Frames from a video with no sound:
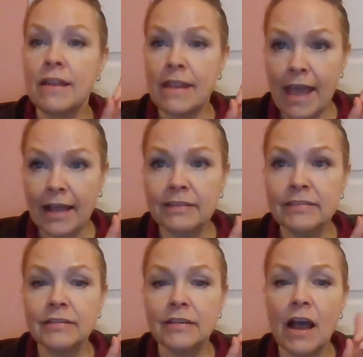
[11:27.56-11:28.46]

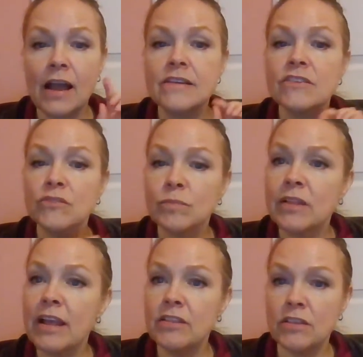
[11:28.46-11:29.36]
Next, I
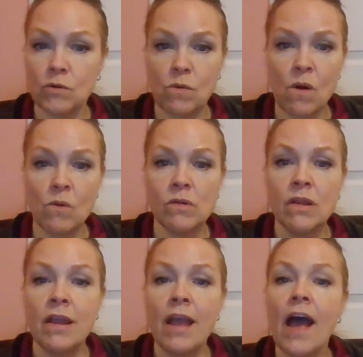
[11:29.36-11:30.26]
explain the quote
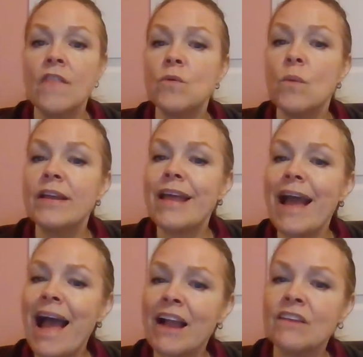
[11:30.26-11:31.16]
and the way it
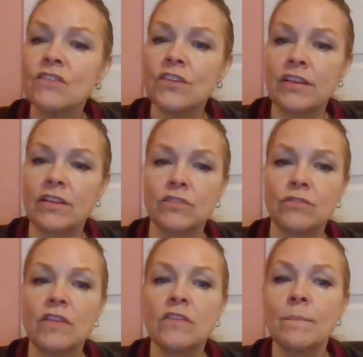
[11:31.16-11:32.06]
actually
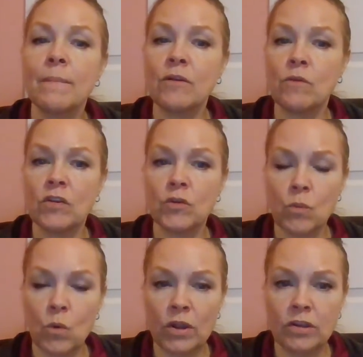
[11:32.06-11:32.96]
illustrates my greater
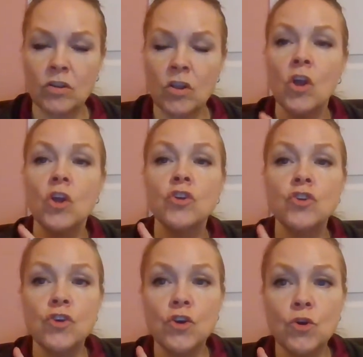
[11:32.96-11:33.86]
point.
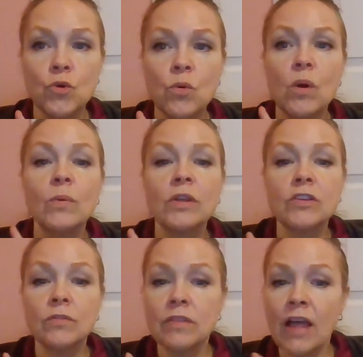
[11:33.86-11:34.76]
You will
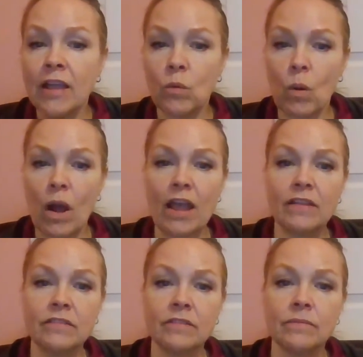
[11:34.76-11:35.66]
do
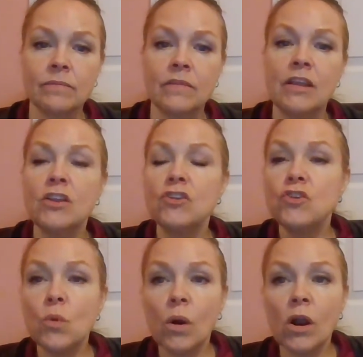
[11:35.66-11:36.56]
likewise. In
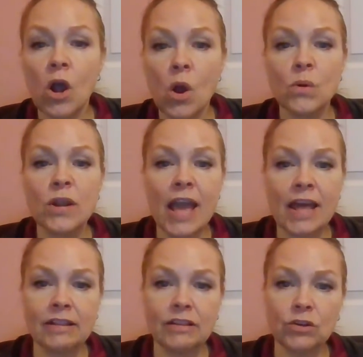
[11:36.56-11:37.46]
your own
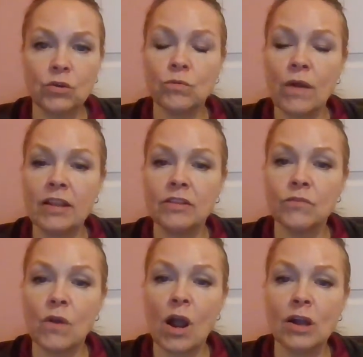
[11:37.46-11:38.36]
analytical writing
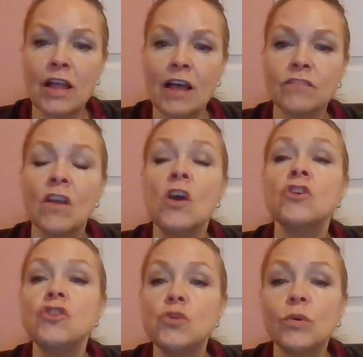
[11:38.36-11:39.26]
for our class,
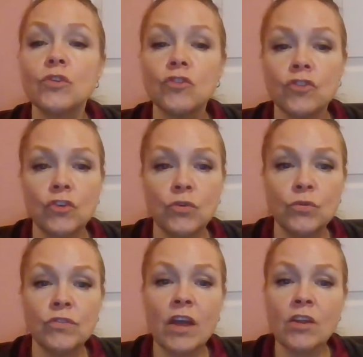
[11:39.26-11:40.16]
you will
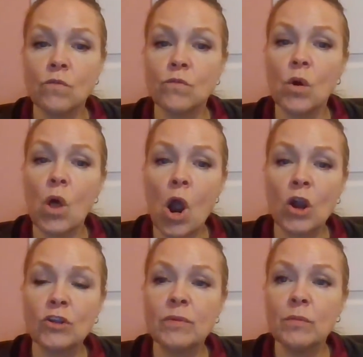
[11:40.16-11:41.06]
choose an overall
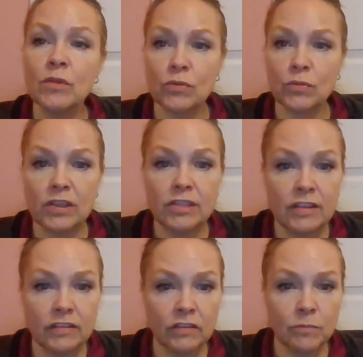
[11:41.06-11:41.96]
argument with 3
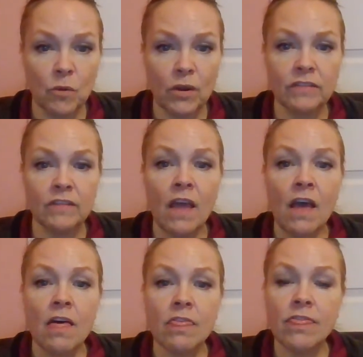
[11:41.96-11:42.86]
thesis points.
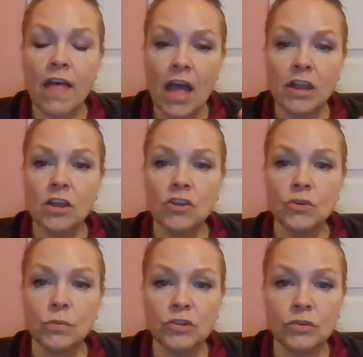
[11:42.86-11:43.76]
Then
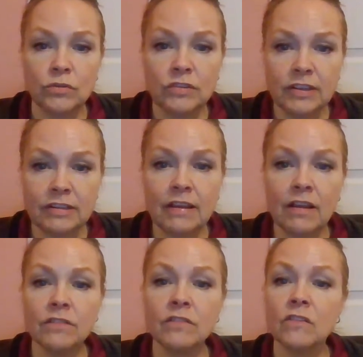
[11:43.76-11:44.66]
you will use
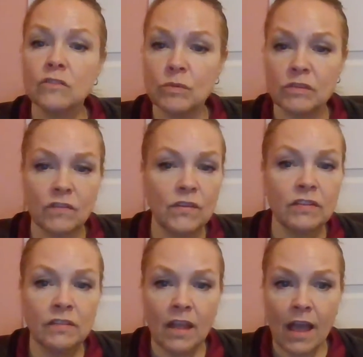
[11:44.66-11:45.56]
details,
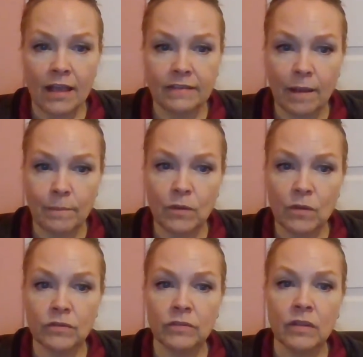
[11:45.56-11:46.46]
specifics,
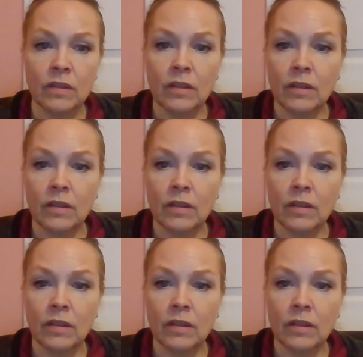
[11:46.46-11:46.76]
examples,